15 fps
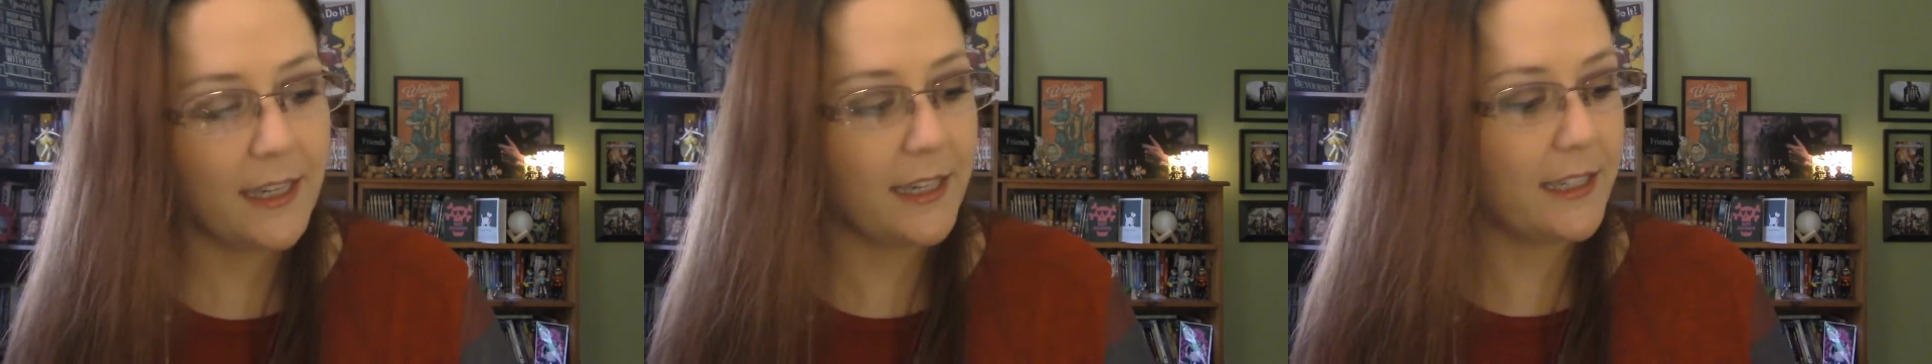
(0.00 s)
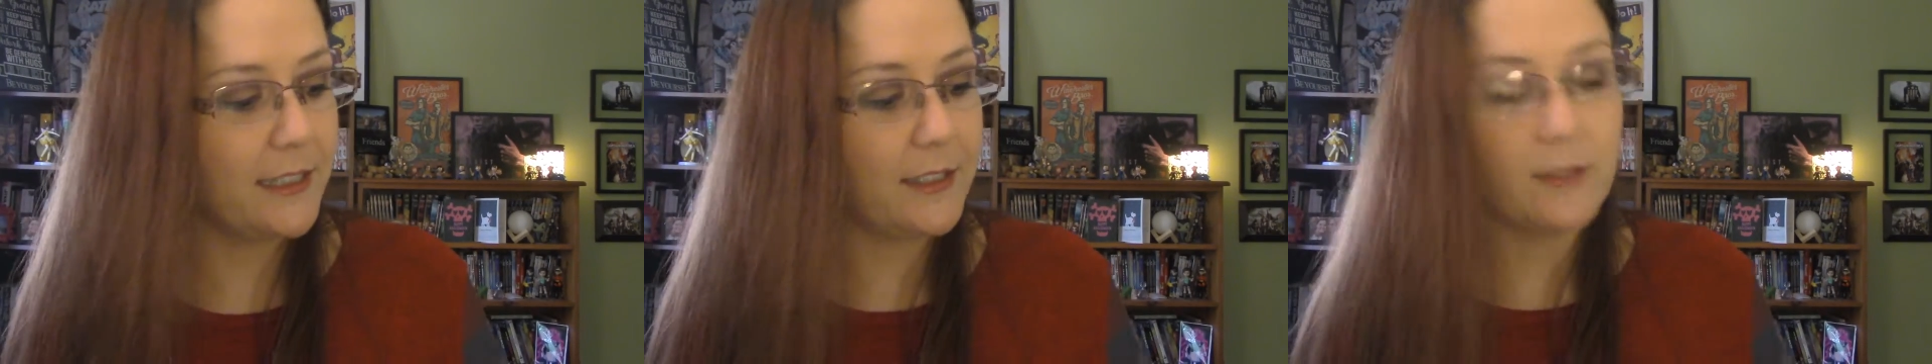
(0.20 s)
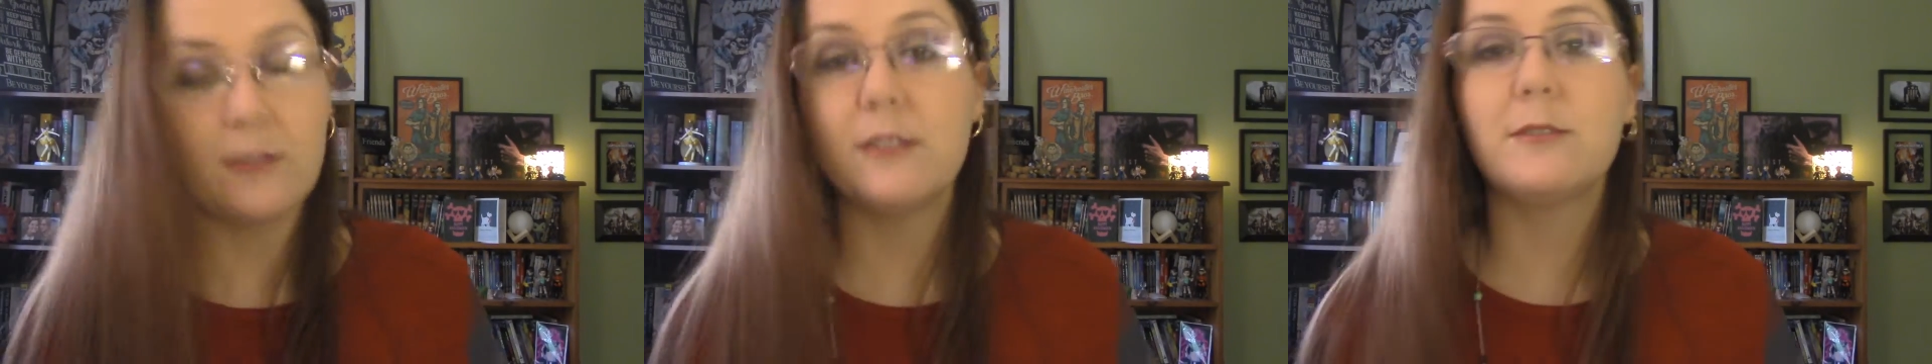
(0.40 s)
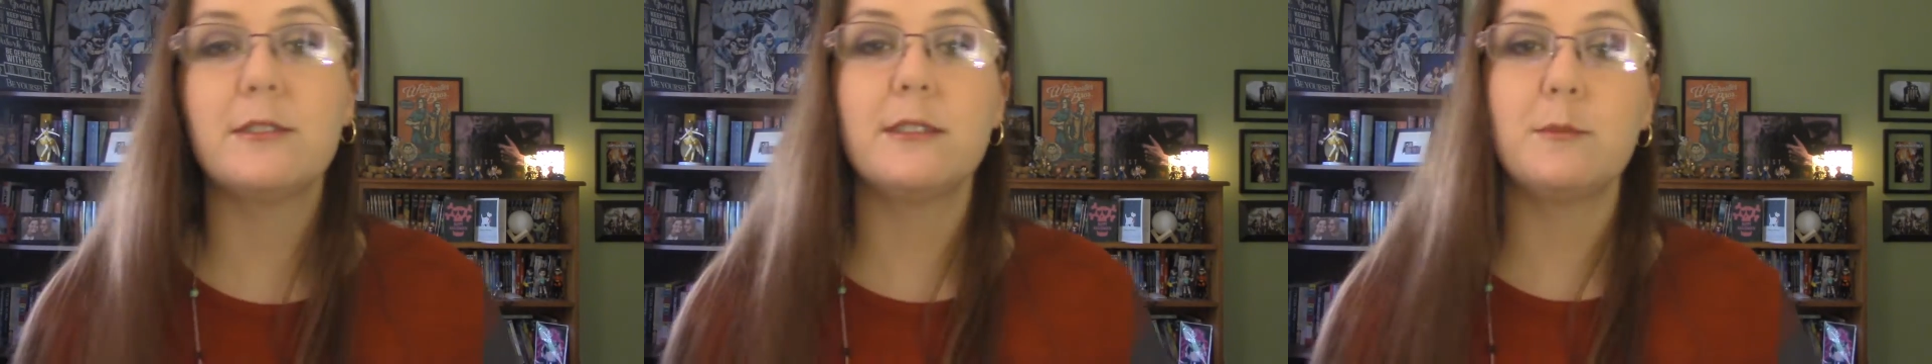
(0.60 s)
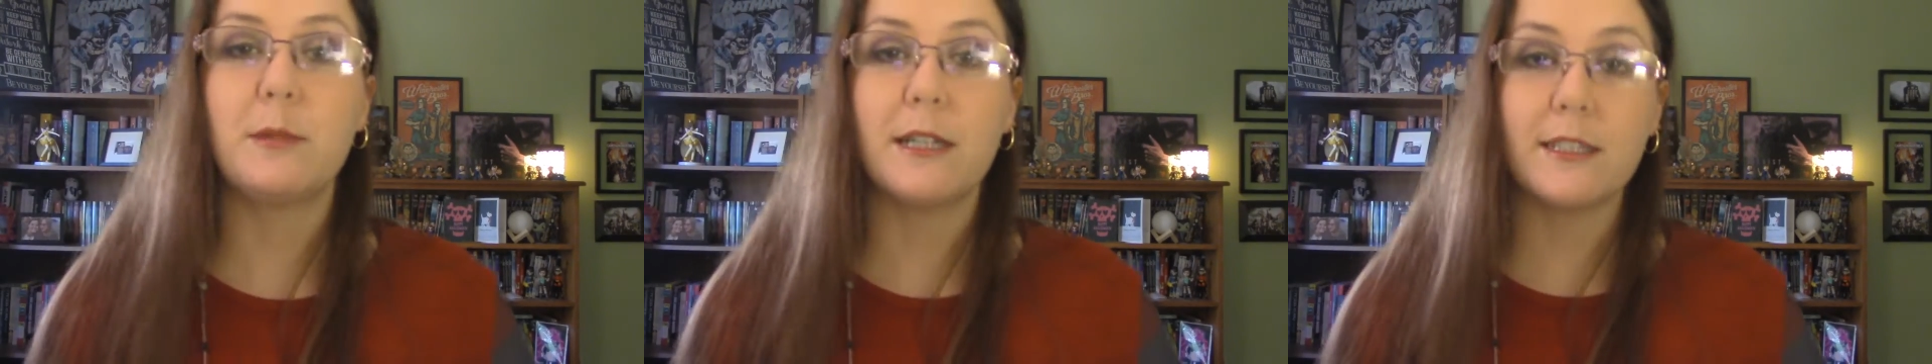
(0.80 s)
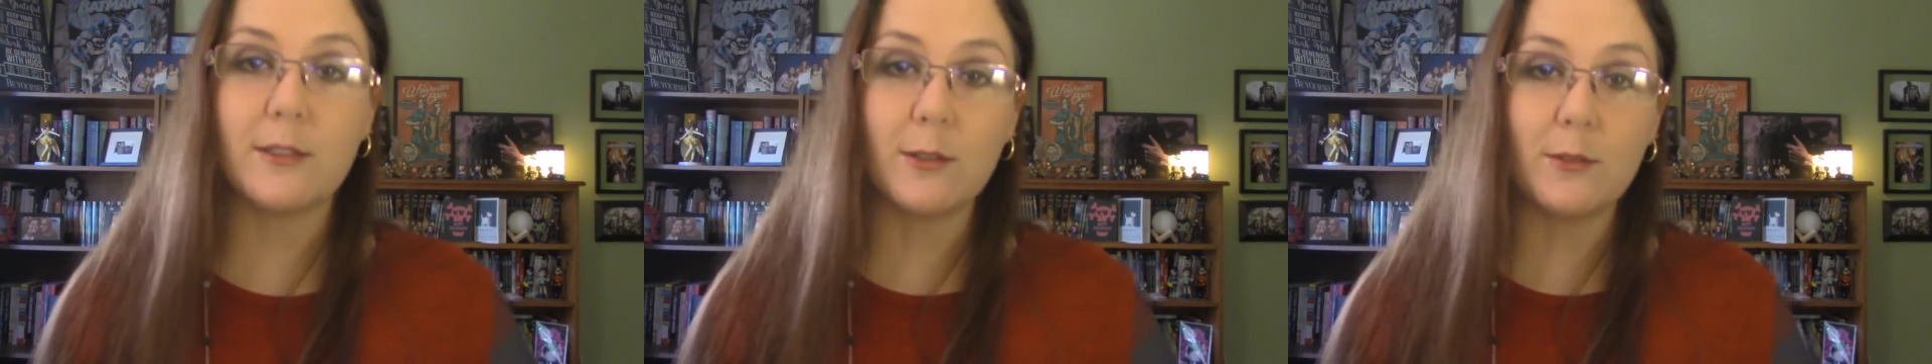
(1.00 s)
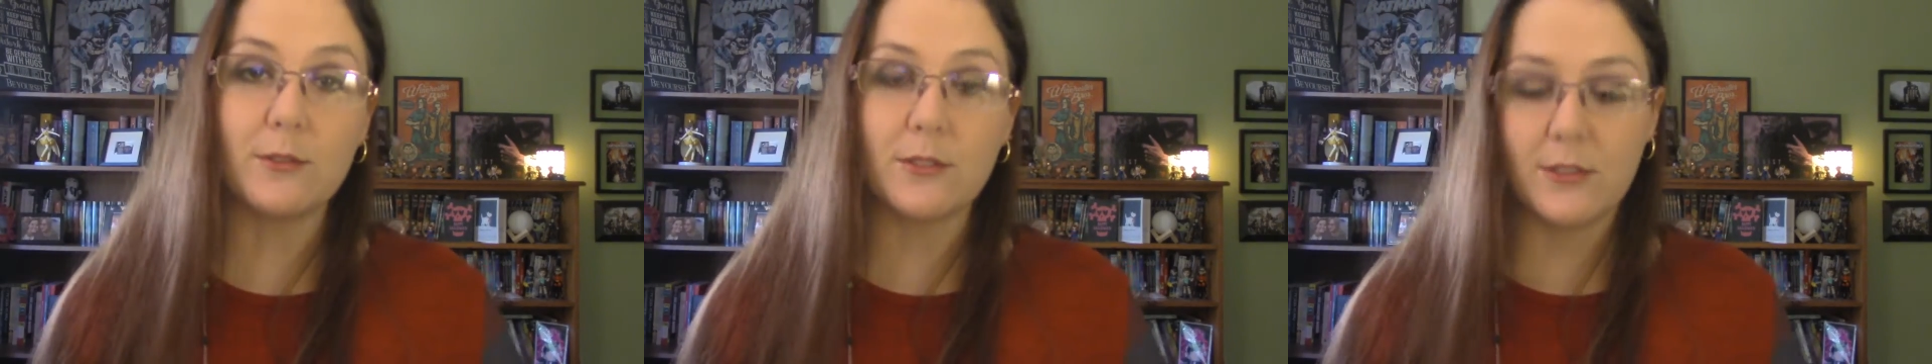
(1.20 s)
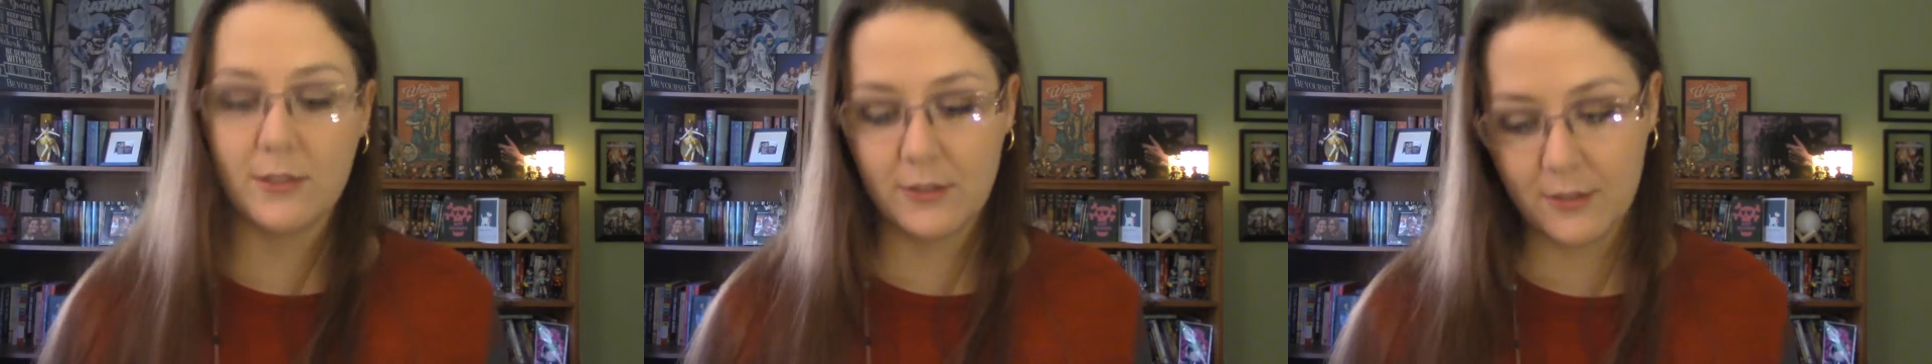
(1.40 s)
and I don't know what the box
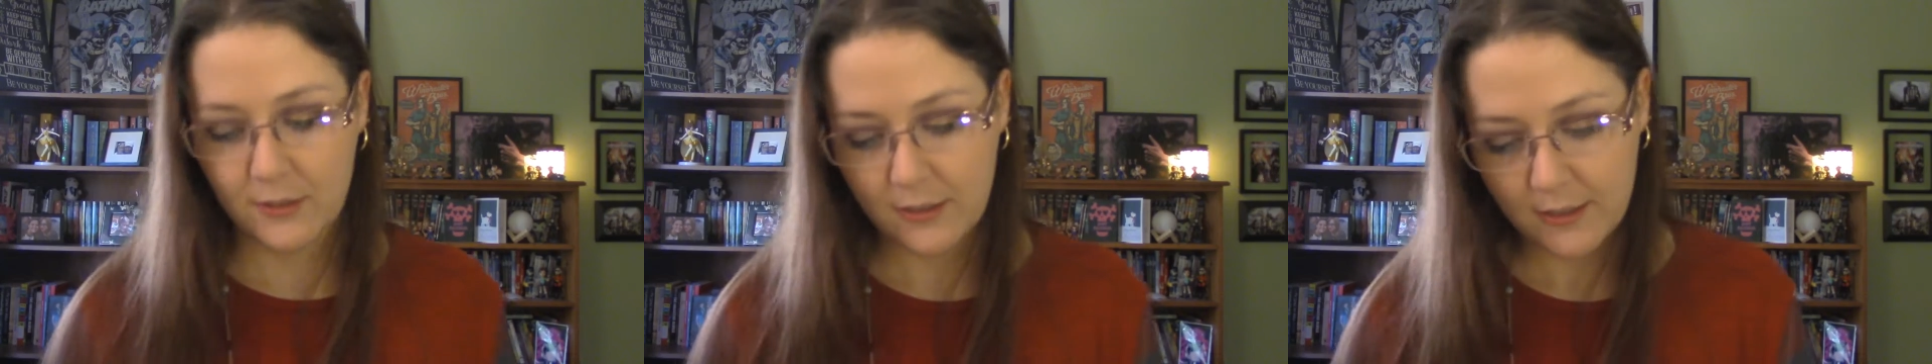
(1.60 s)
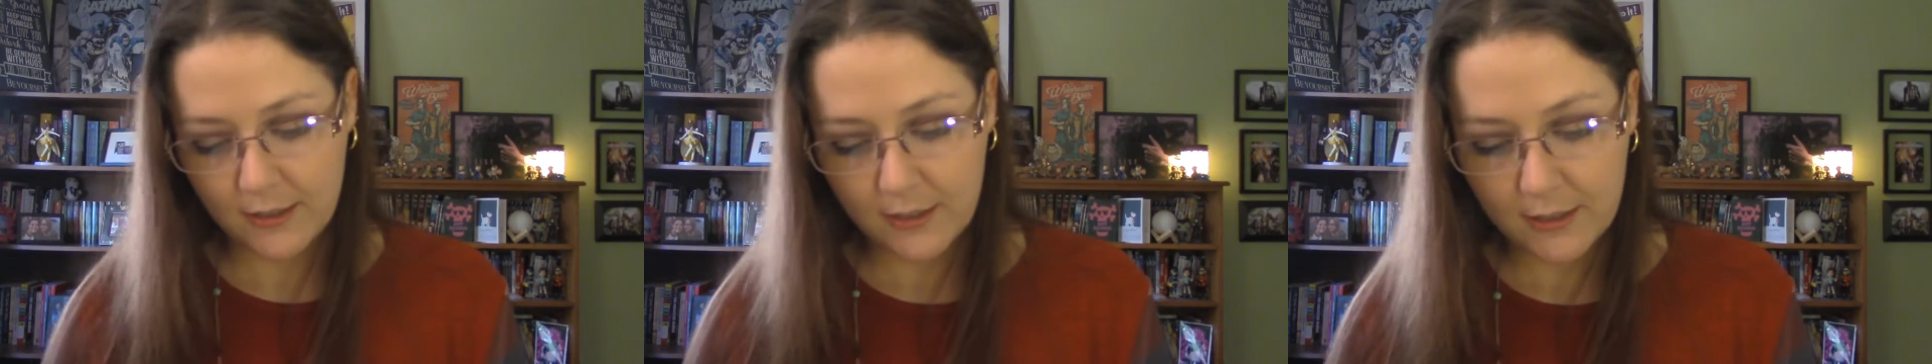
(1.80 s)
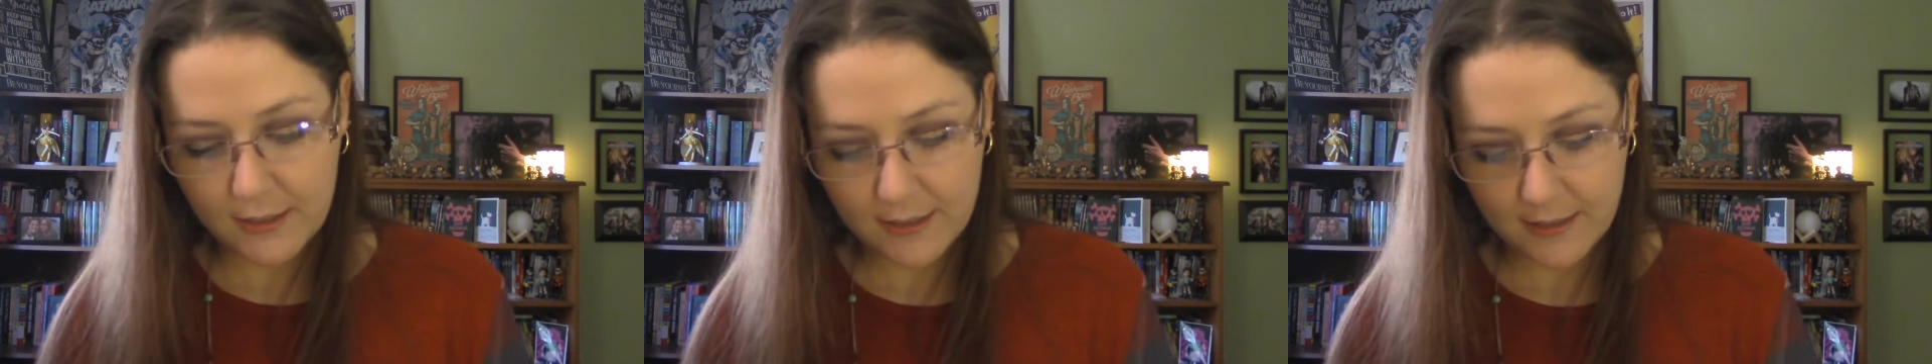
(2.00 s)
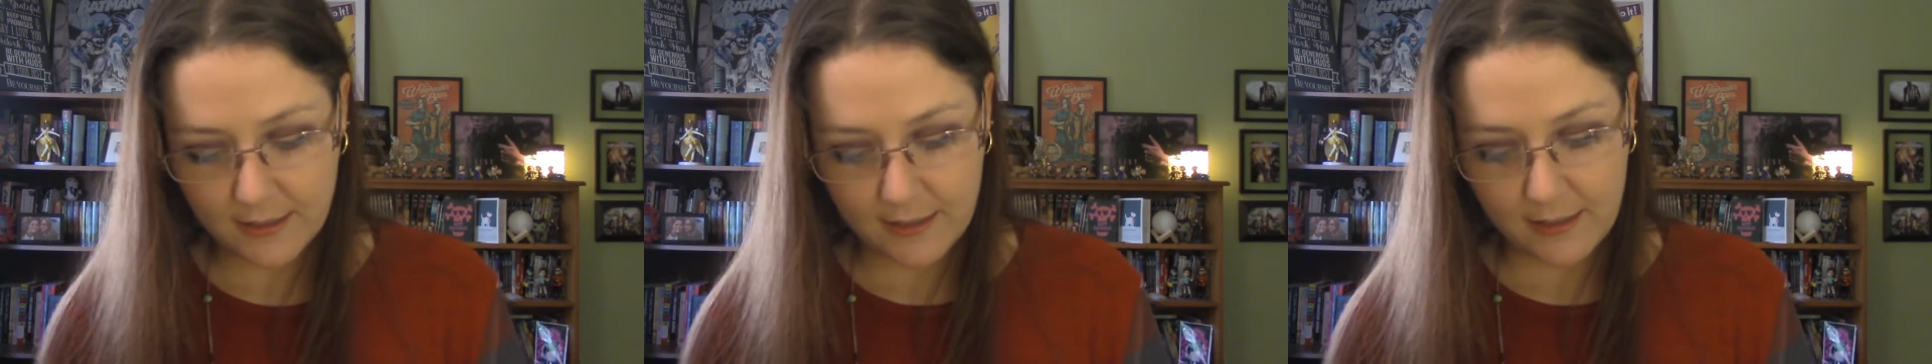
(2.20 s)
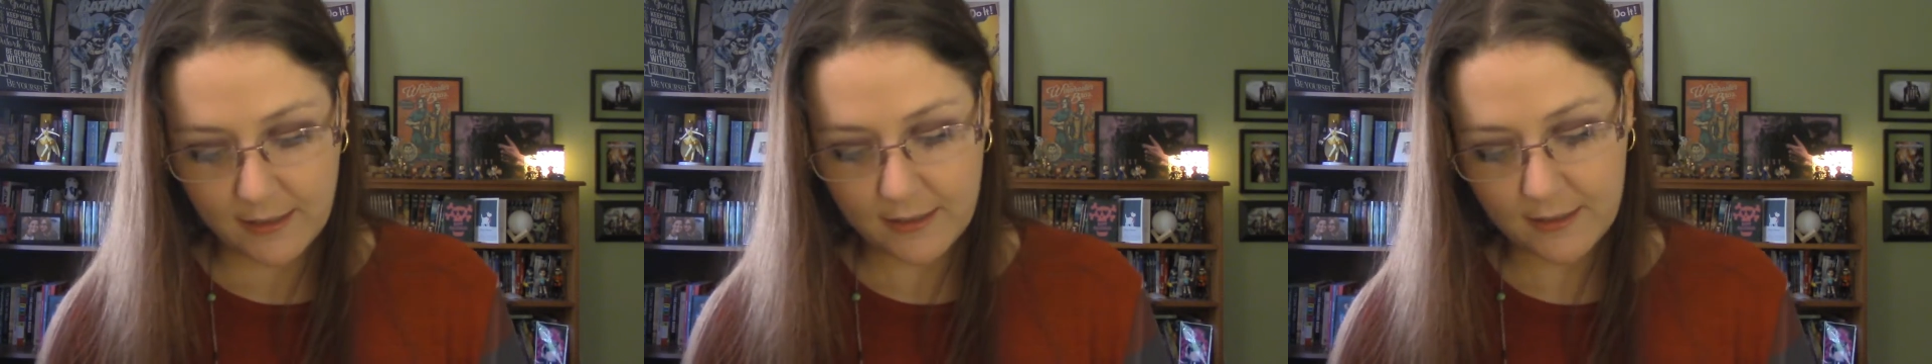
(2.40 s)
holds. Let's see.